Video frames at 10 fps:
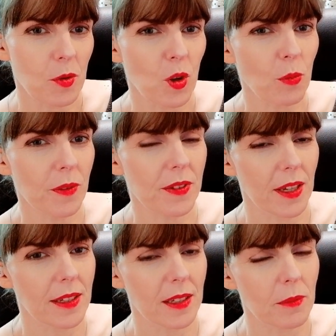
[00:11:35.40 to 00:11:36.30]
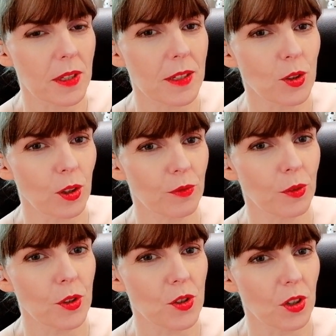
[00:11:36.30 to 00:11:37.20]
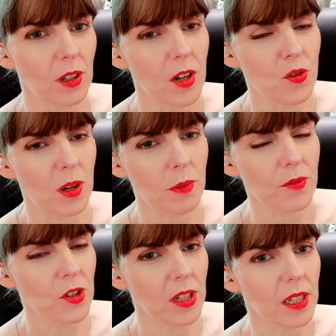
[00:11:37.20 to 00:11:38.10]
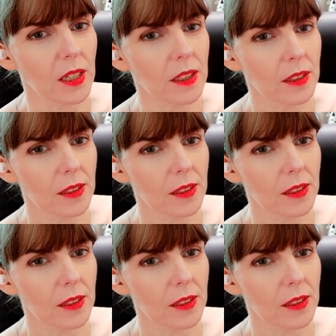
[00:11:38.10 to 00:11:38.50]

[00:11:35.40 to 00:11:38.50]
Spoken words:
I'm sure we've seen some of this stock footage on I Dream of Jeannie.